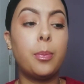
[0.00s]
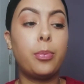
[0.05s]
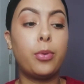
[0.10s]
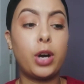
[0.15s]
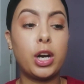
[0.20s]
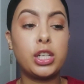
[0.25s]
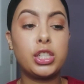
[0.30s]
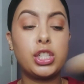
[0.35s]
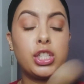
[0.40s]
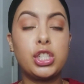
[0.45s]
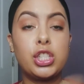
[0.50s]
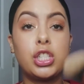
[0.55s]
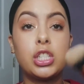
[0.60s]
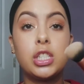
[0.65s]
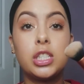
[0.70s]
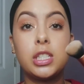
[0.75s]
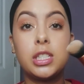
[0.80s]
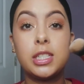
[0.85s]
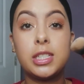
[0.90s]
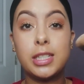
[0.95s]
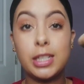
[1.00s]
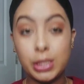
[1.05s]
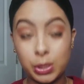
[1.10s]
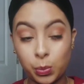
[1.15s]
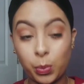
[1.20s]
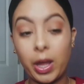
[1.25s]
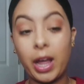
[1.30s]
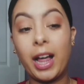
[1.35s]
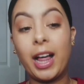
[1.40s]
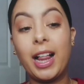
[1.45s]
brush
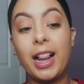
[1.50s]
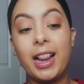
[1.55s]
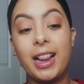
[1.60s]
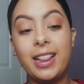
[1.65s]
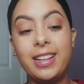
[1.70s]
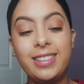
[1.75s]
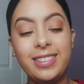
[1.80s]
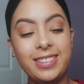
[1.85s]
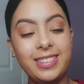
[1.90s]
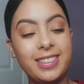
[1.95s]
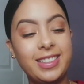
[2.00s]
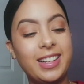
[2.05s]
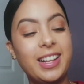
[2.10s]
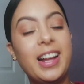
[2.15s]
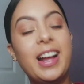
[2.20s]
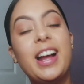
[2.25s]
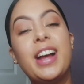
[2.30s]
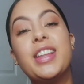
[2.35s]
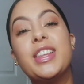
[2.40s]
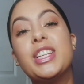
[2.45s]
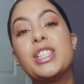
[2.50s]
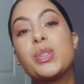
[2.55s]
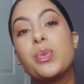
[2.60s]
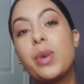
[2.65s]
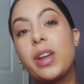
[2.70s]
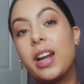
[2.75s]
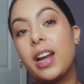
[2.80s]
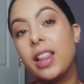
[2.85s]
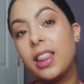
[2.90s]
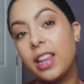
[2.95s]
as well. This
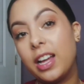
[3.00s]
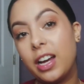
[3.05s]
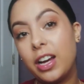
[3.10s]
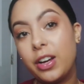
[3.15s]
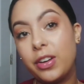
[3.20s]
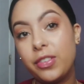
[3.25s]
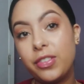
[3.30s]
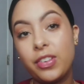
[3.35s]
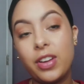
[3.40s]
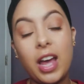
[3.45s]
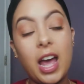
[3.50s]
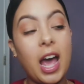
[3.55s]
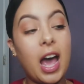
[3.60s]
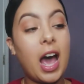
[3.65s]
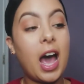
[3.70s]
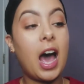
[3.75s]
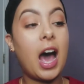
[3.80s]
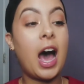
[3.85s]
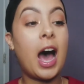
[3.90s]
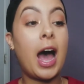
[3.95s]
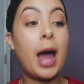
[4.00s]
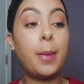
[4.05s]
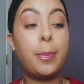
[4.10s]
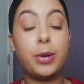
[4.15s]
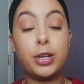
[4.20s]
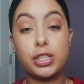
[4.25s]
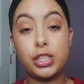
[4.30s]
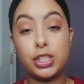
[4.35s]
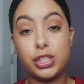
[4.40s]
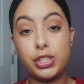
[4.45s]
one I love. I
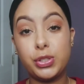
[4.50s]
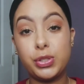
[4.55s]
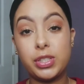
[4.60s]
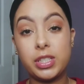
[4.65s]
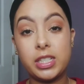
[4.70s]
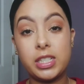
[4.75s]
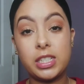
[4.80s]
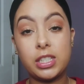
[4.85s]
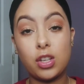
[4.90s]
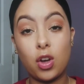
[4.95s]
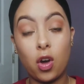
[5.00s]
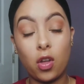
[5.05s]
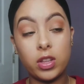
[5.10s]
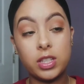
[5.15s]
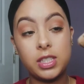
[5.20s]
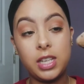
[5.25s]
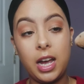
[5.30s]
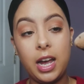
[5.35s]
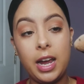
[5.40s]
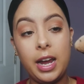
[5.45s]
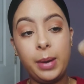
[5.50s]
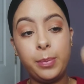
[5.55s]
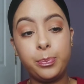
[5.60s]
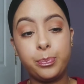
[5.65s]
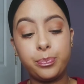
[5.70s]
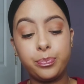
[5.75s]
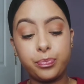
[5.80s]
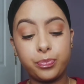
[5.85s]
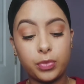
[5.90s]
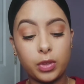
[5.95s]
personally use this all the
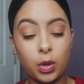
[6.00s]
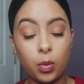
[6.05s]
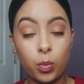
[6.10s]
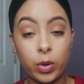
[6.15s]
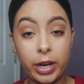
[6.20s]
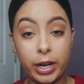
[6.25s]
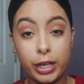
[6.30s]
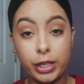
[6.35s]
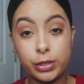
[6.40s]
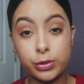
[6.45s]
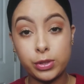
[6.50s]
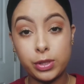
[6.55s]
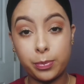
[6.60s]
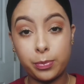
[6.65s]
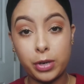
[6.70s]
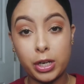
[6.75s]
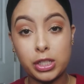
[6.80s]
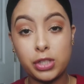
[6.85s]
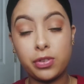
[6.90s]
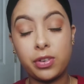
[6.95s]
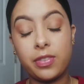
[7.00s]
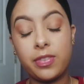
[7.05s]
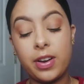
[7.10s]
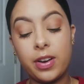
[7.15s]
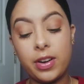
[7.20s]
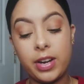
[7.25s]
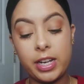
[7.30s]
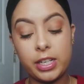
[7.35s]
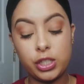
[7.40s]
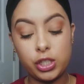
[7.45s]
time when I use a brush for
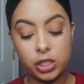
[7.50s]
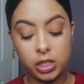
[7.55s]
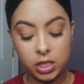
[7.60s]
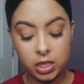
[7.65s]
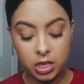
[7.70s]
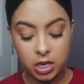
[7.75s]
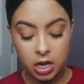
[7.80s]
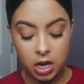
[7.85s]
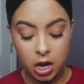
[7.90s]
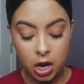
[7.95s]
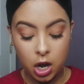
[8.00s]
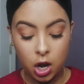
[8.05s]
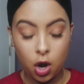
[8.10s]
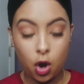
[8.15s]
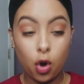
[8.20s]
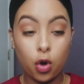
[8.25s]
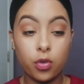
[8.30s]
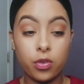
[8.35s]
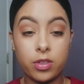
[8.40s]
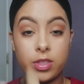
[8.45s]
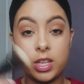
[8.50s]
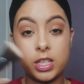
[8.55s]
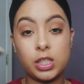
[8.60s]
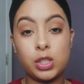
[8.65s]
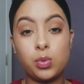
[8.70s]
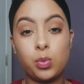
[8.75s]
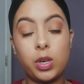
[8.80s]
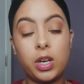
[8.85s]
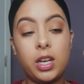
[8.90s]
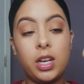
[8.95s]
foundation over
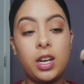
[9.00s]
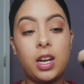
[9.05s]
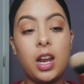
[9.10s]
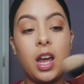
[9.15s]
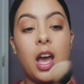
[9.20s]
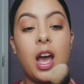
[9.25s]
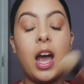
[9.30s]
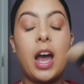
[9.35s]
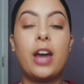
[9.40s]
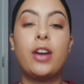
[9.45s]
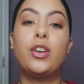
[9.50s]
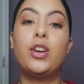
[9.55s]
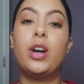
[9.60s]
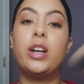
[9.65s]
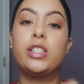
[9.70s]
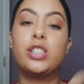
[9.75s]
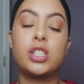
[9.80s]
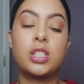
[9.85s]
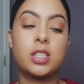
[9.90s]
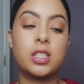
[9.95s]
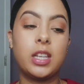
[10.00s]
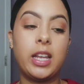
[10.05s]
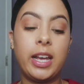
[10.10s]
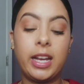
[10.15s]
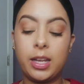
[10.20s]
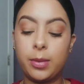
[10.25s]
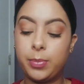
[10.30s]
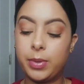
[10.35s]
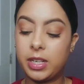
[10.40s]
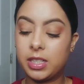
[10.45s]
this one. I don't know, I just
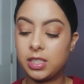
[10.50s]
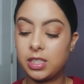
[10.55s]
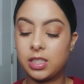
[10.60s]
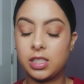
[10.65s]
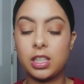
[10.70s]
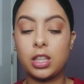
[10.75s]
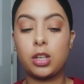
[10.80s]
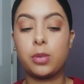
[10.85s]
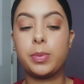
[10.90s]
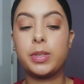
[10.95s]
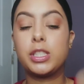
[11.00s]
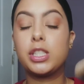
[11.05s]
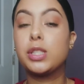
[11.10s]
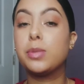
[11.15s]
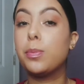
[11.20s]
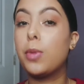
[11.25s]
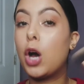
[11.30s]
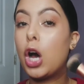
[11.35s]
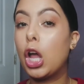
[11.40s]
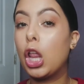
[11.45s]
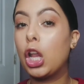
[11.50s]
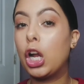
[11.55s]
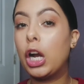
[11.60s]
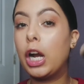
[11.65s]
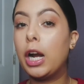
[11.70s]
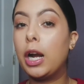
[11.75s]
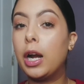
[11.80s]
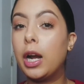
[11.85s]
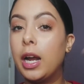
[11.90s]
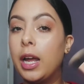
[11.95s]
like it because it's a little bit
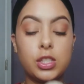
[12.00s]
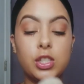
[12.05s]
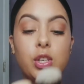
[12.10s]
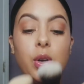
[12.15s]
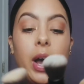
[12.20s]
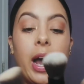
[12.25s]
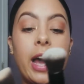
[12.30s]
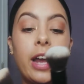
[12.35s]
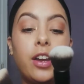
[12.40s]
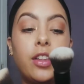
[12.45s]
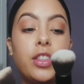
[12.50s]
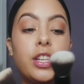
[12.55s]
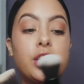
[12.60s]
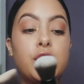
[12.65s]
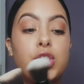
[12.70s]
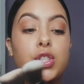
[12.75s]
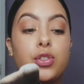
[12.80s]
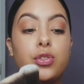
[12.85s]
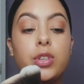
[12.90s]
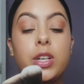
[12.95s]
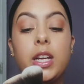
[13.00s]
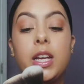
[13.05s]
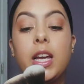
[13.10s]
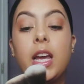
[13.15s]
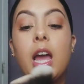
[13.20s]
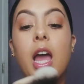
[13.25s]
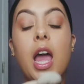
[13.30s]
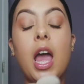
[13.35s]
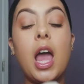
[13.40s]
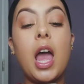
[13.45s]
smaller. So out of this three,